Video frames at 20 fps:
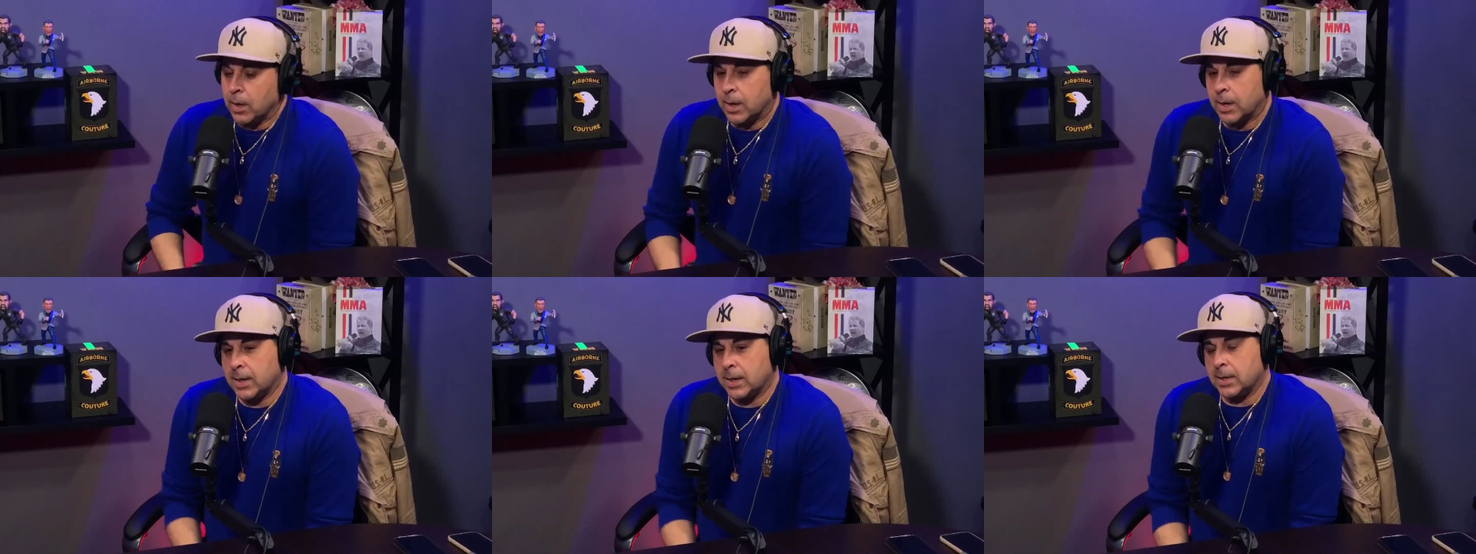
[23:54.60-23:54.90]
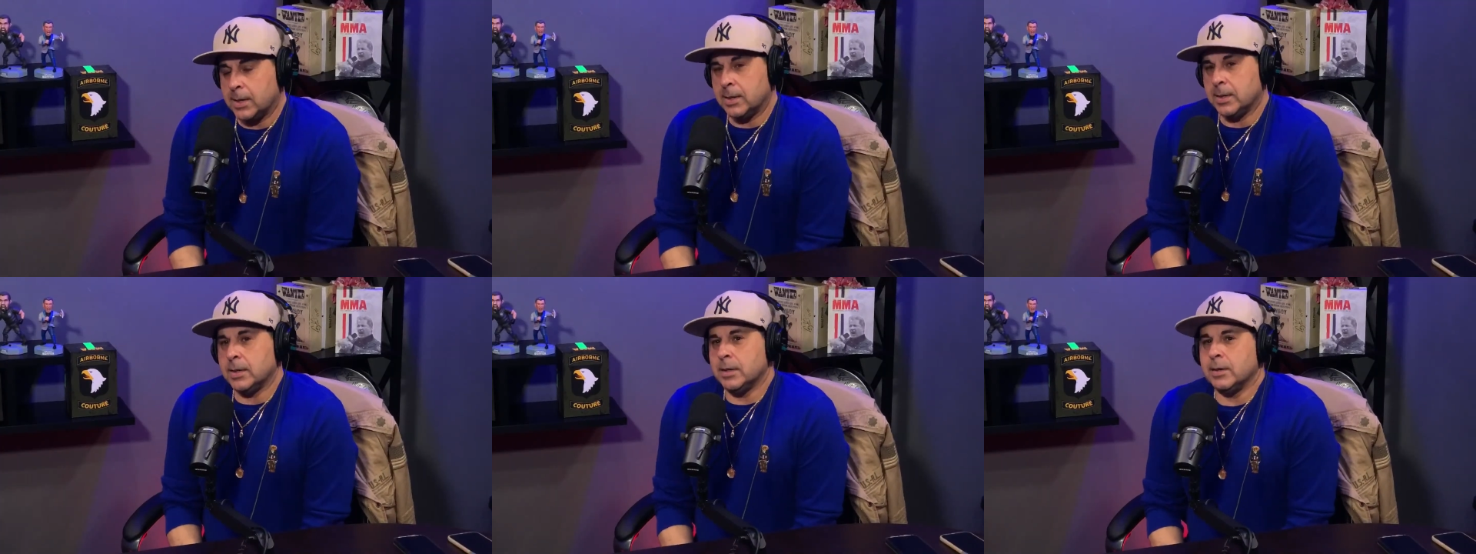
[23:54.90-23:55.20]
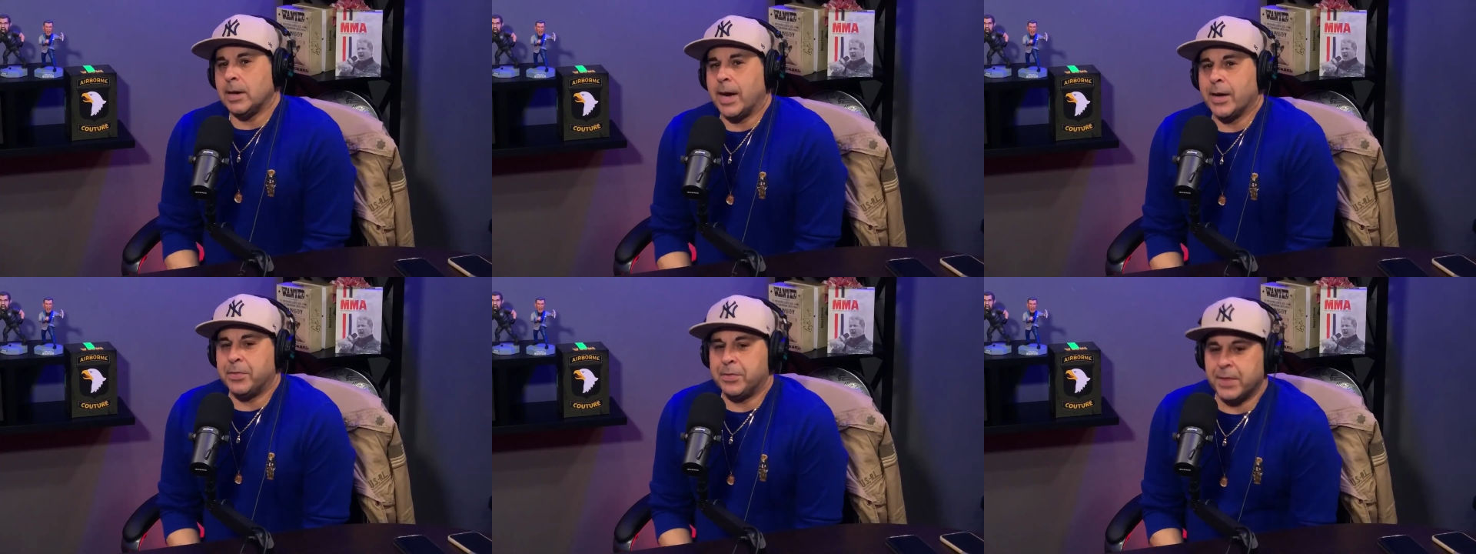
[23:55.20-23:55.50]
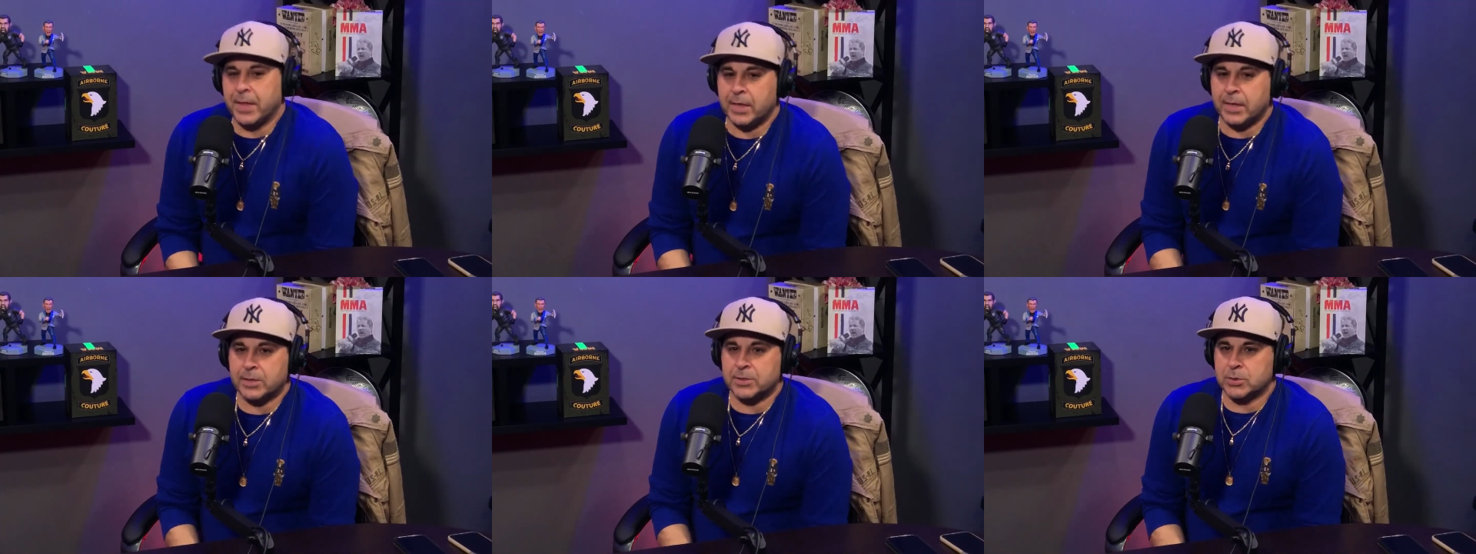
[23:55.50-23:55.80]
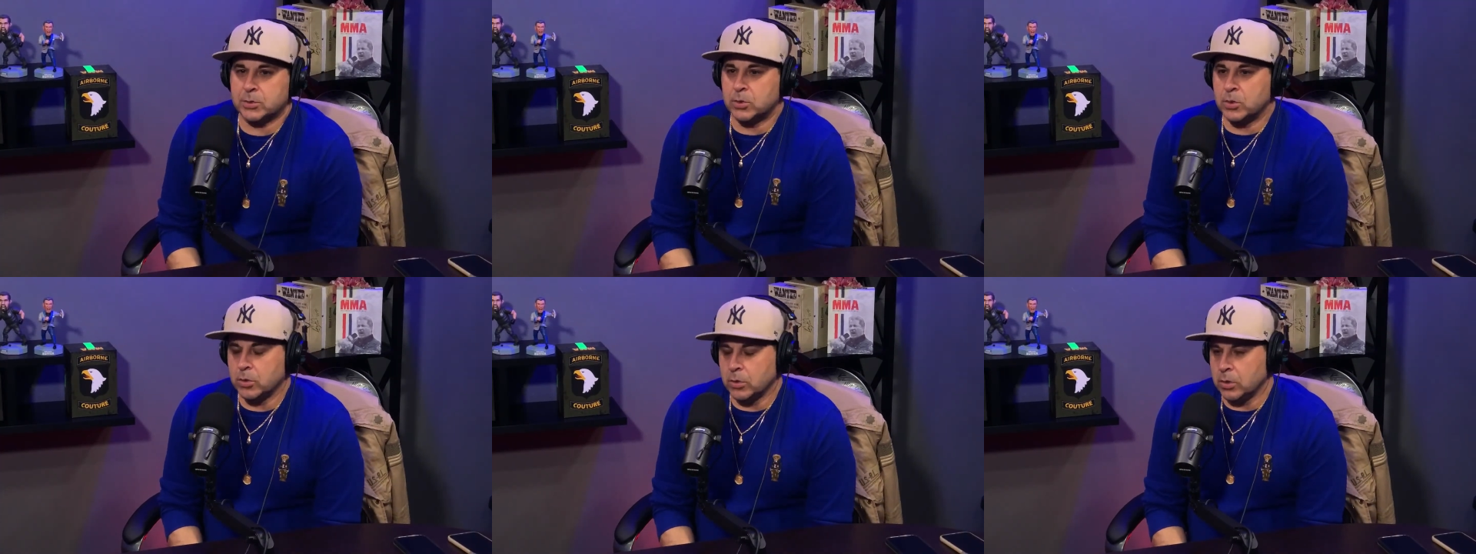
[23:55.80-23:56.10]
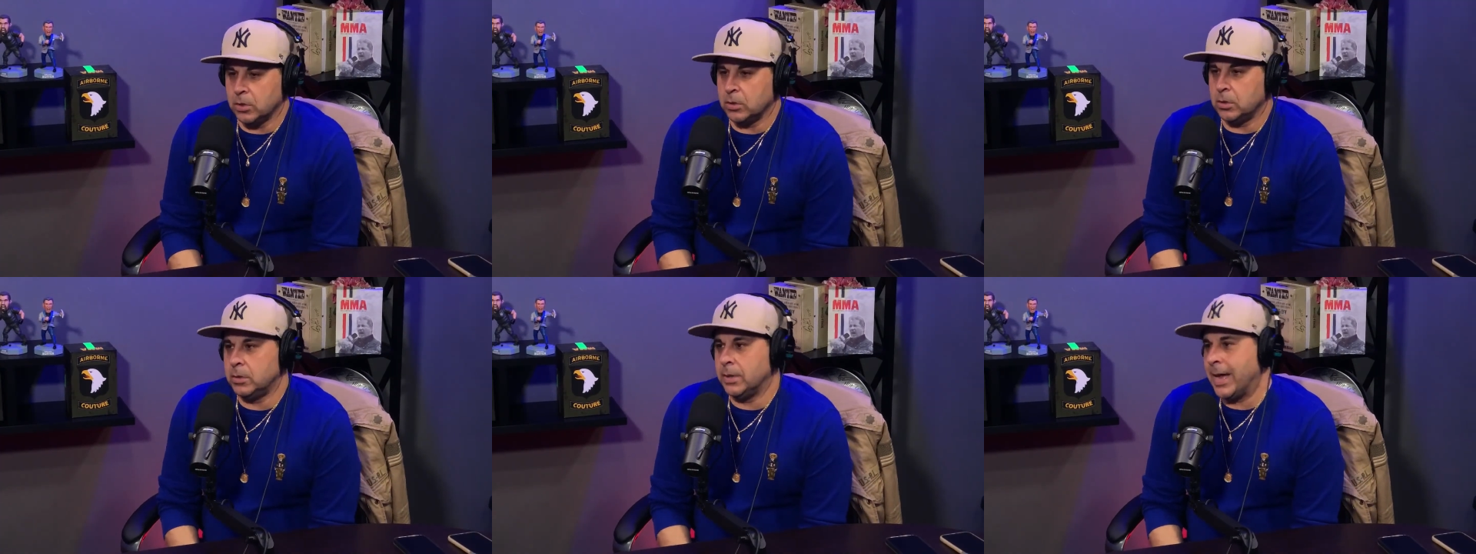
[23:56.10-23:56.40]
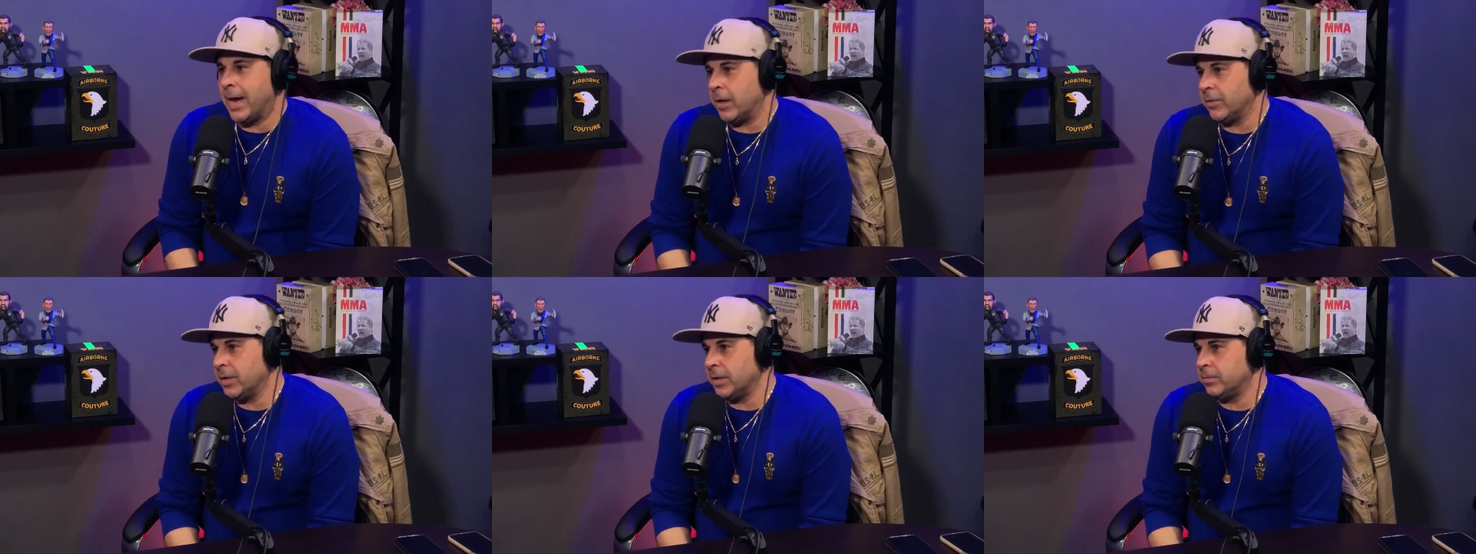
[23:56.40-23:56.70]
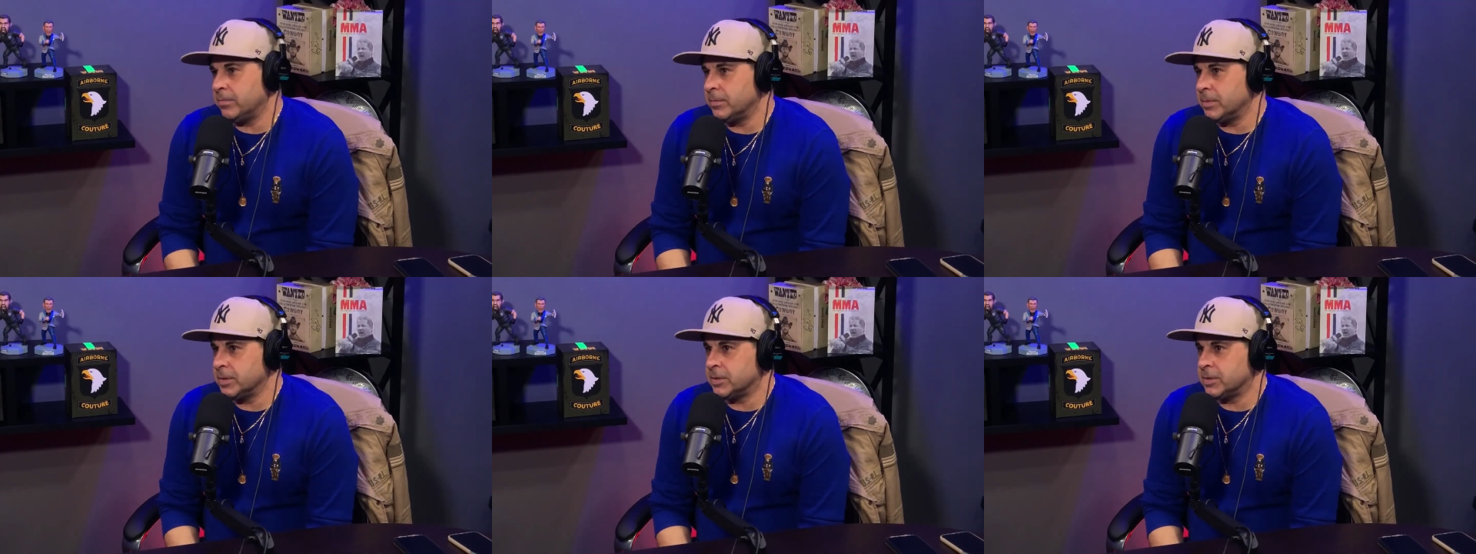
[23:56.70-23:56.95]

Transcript: I think it's good now that